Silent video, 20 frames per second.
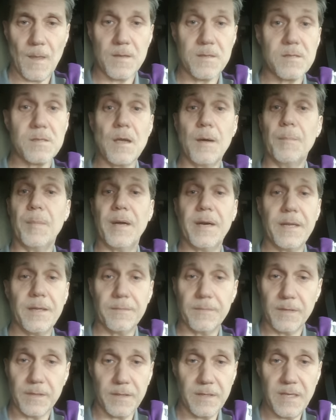somebody,
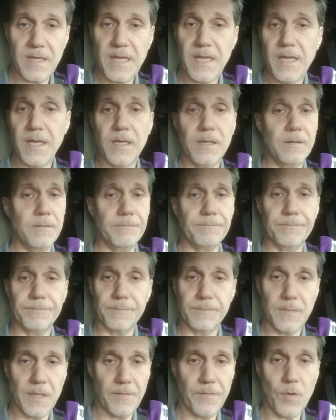the King
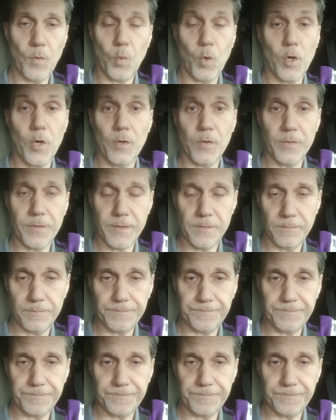of the world,